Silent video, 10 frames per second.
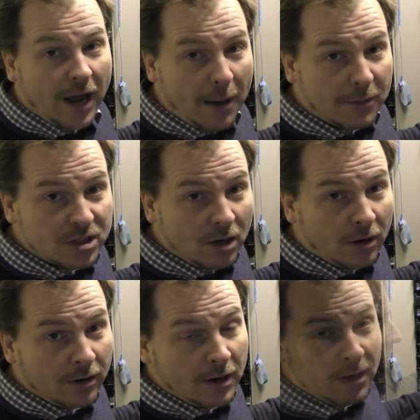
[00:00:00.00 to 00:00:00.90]

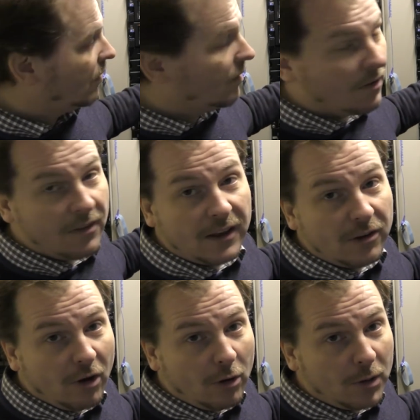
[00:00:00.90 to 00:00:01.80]
Amazon thank
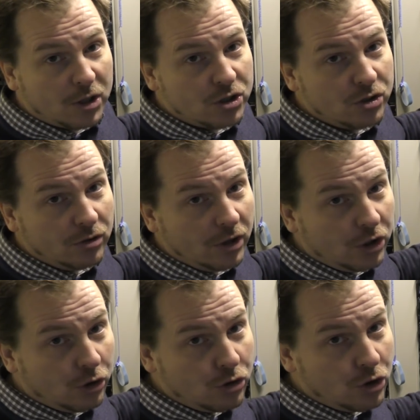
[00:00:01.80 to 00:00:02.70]
you very much to the
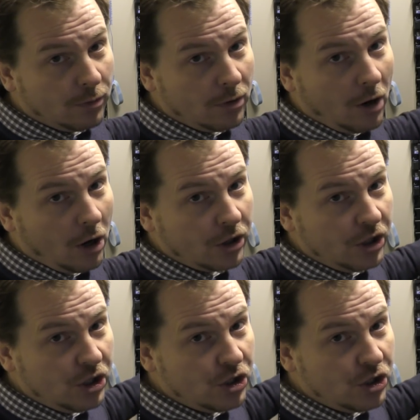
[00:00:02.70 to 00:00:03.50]
youtuber Unky